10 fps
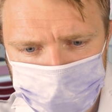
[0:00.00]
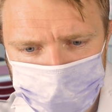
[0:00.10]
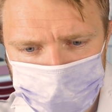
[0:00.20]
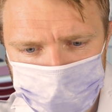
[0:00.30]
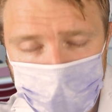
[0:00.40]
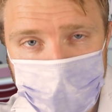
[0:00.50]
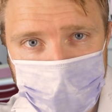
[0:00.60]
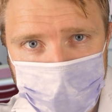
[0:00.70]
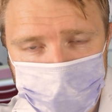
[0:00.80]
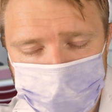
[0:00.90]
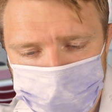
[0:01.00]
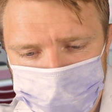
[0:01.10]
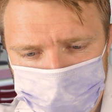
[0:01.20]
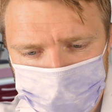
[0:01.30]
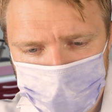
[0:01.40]
And again.
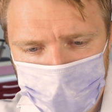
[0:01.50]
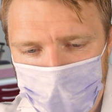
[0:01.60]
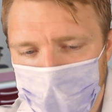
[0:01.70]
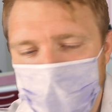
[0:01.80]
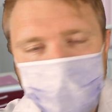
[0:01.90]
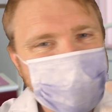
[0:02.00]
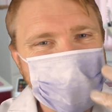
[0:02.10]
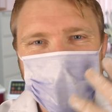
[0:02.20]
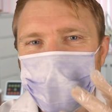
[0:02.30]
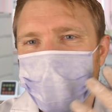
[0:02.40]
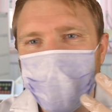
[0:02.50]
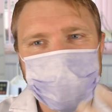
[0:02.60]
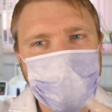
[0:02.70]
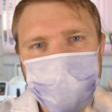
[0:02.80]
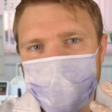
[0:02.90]
And there's no blood coming
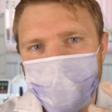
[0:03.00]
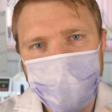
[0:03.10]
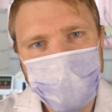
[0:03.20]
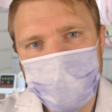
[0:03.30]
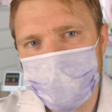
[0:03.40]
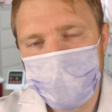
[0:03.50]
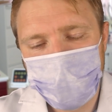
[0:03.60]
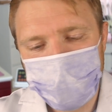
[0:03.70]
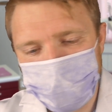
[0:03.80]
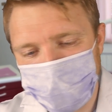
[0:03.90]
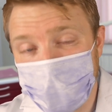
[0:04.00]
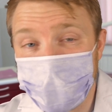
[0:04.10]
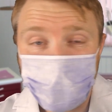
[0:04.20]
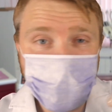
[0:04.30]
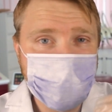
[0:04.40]
from any of your gums, so even though you
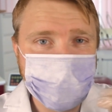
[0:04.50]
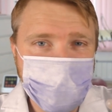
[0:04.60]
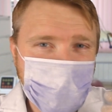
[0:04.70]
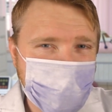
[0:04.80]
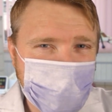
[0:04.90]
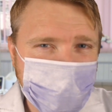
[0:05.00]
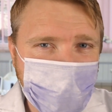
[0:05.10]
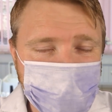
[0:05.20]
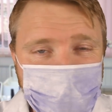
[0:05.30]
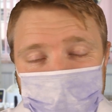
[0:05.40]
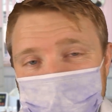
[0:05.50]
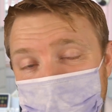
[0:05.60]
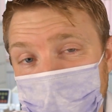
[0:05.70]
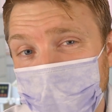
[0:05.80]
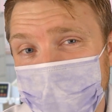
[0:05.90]
haven't really been flossing, you've been quite
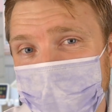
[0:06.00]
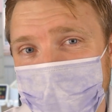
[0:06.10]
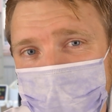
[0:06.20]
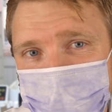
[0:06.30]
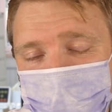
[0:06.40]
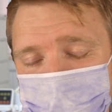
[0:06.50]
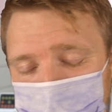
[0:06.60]
lucky to this point.